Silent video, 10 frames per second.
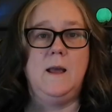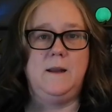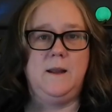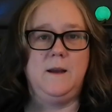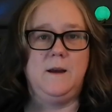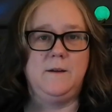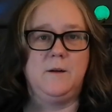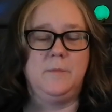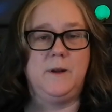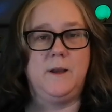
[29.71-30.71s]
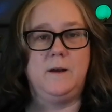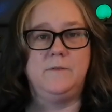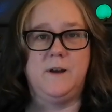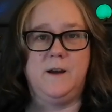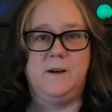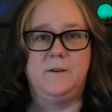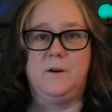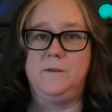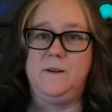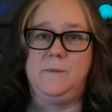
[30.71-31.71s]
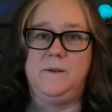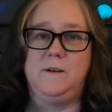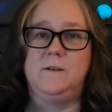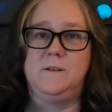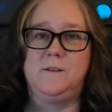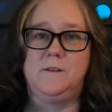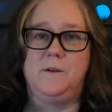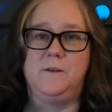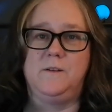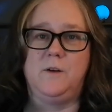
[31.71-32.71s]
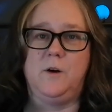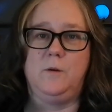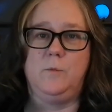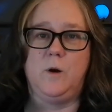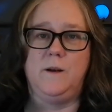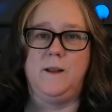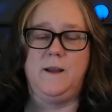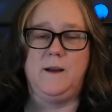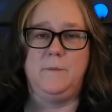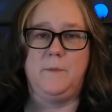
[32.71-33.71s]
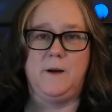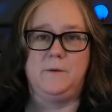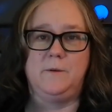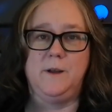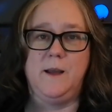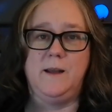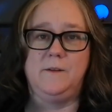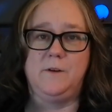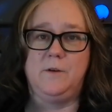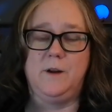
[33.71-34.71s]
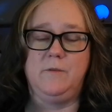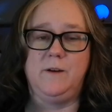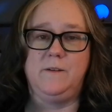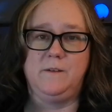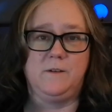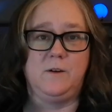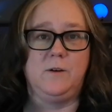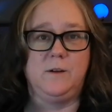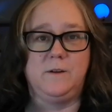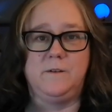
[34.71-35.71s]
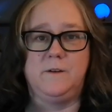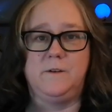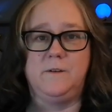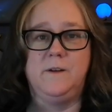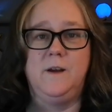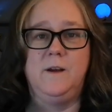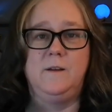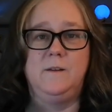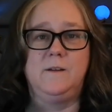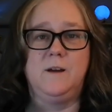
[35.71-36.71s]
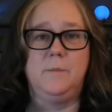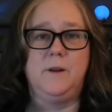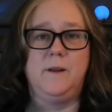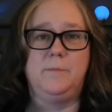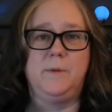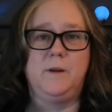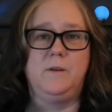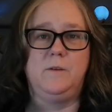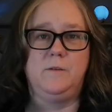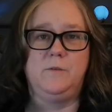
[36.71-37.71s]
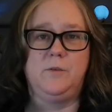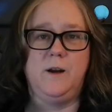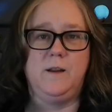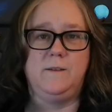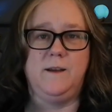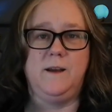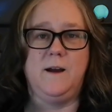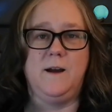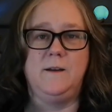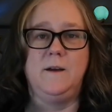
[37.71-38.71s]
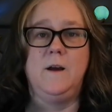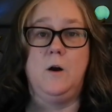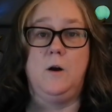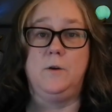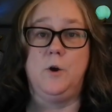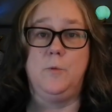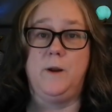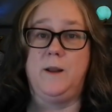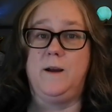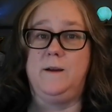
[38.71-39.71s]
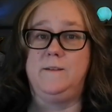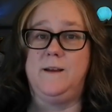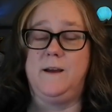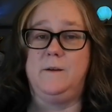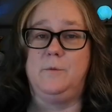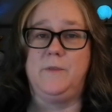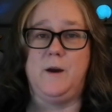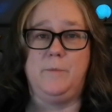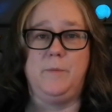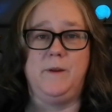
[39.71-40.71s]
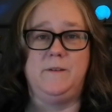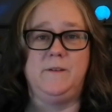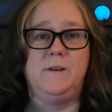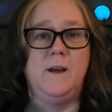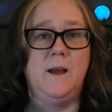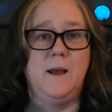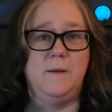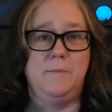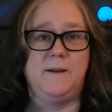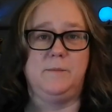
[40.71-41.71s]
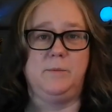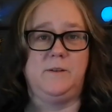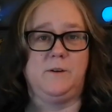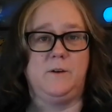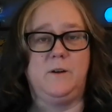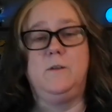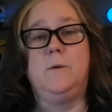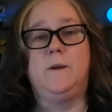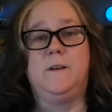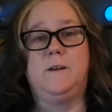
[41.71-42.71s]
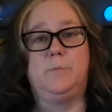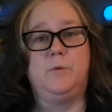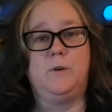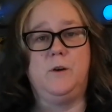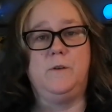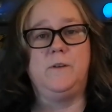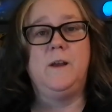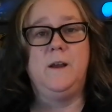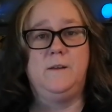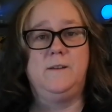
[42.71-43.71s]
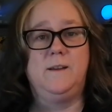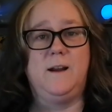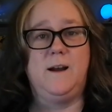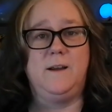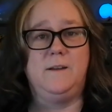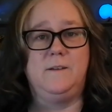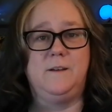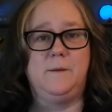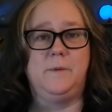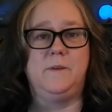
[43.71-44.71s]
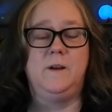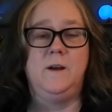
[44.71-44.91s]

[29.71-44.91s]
An AI company out of China called DeepSeek just launched its R1 AI model, and it's already raising security concerns. The company has been accused of trading its AI or OpenAI's data without permission, and possibly skirting U.S. export laws to get high-end chips.